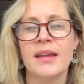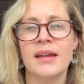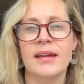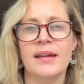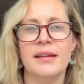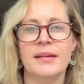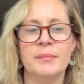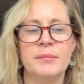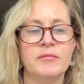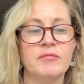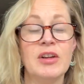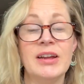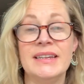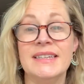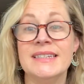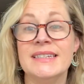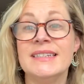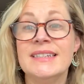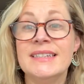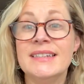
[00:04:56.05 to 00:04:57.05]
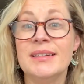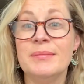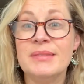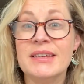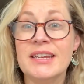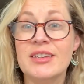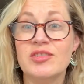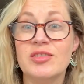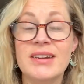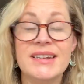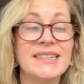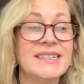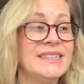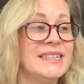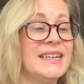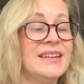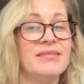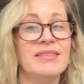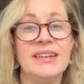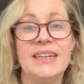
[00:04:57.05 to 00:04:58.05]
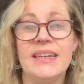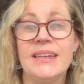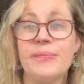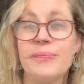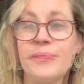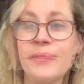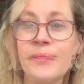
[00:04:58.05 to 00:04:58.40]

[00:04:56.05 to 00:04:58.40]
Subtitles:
Right, time to get dressed and get ready.